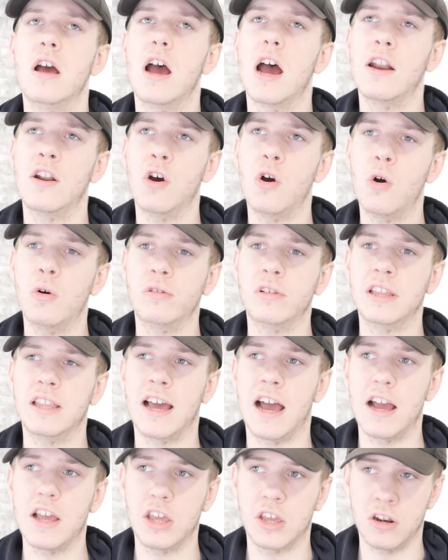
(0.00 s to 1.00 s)
And not only
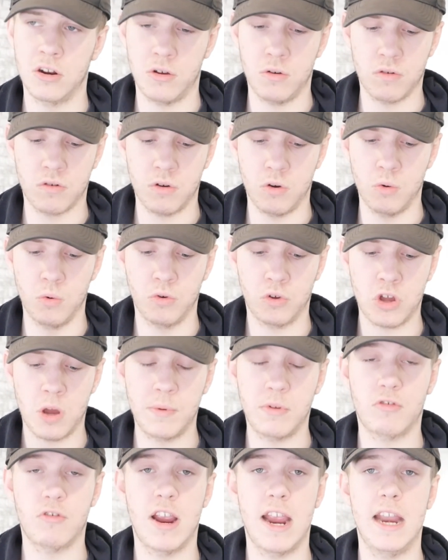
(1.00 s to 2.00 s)
that, you can also
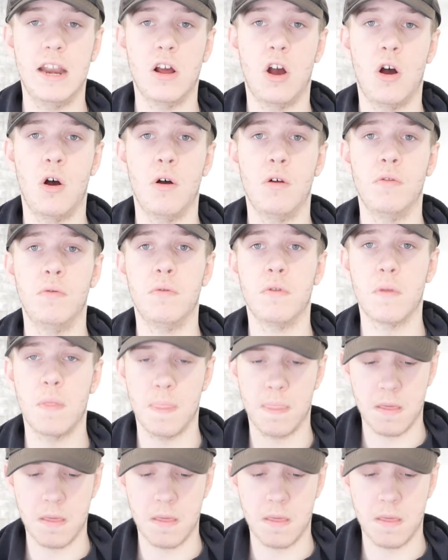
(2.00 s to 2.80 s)
copy trade on